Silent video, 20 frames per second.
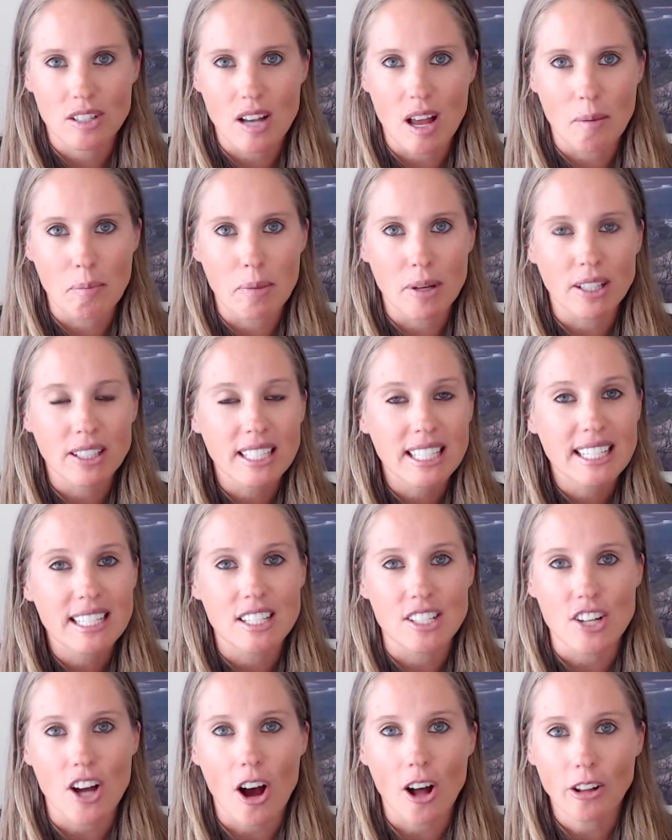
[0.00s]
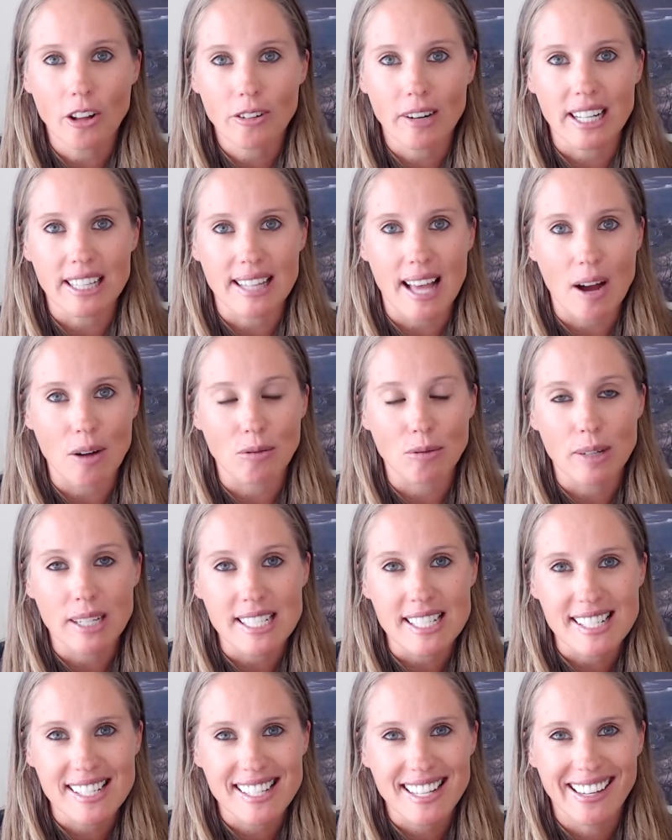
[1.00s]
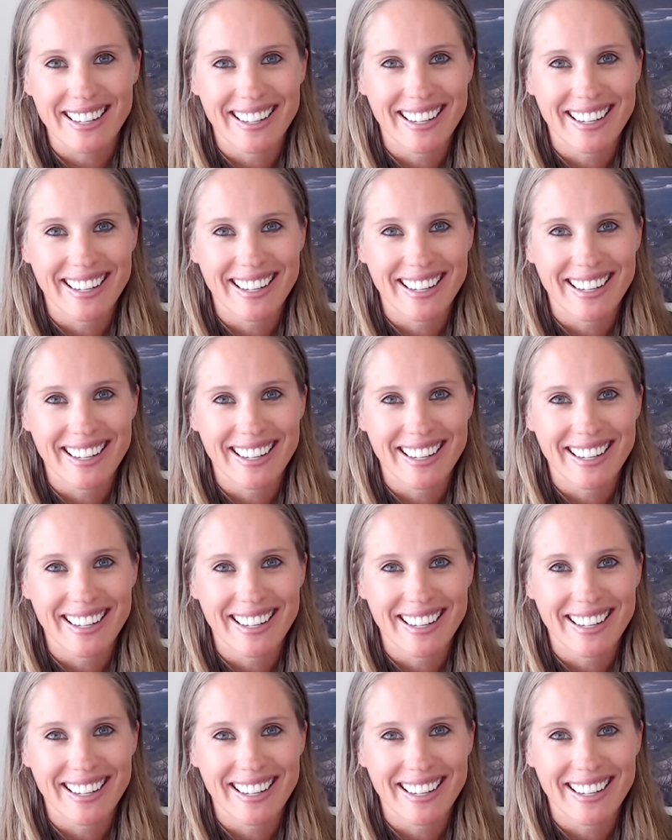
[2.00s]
ability to tolerate that risk